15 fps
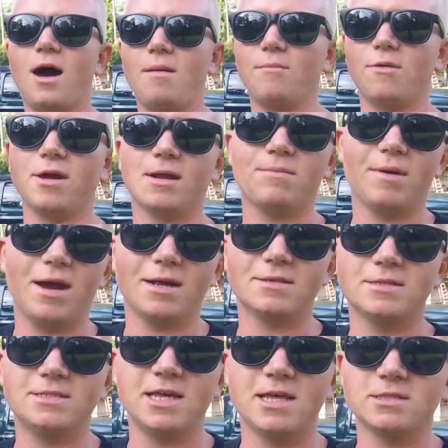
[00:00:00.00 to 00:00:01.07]
I'm bringing back
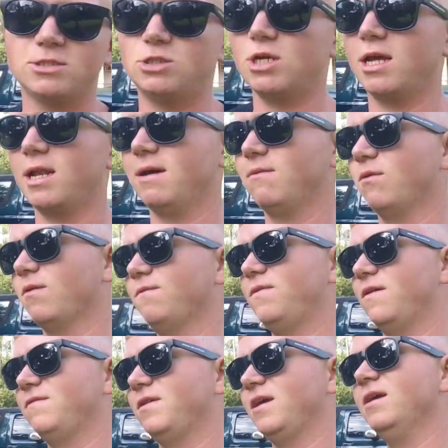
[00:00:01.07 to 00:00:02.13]
the 10th Gen
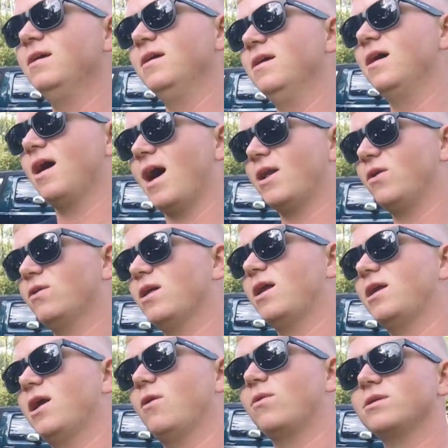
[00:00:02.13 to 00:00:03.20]
F-150. I know a lot
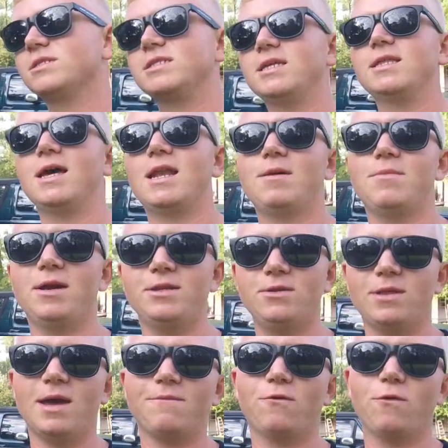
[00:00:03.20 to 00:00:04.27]
of y'all want to see that. I may do
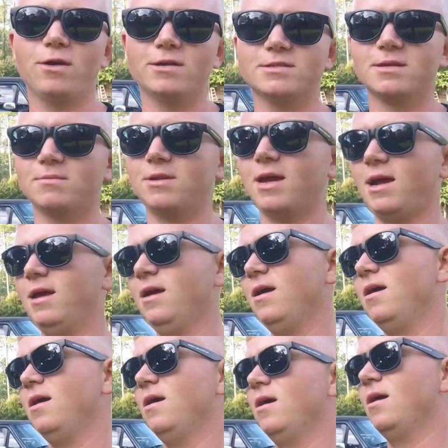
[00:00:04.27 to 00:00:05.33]
that for you someday.
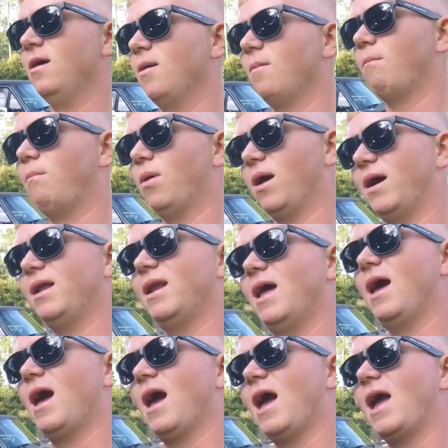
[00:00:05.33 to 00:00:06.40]
But
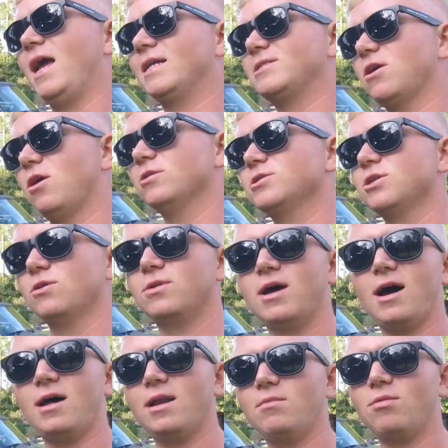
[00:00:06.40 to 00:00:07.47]
it's also
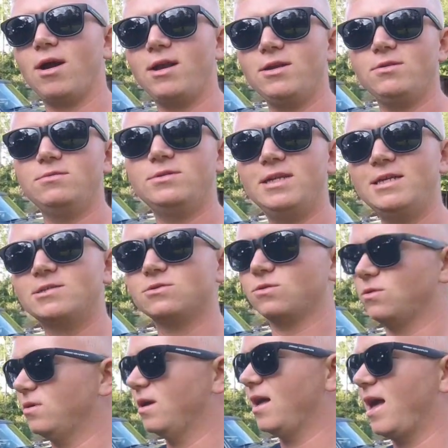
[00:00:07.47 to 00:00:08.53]
not a brand new
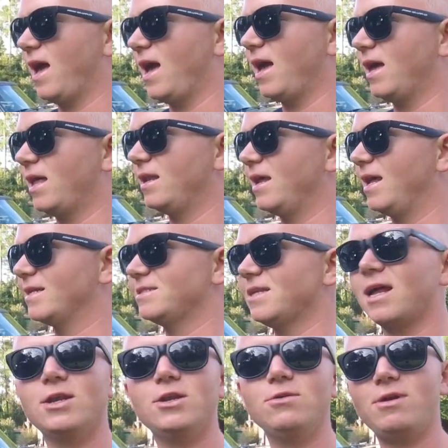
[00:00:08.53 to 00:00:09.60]
diesel, and it's
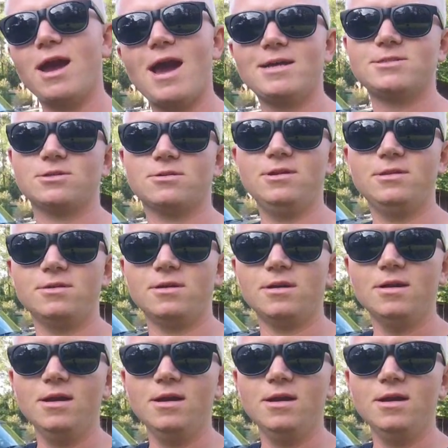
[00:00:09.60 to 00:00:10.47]
not a new gasser either.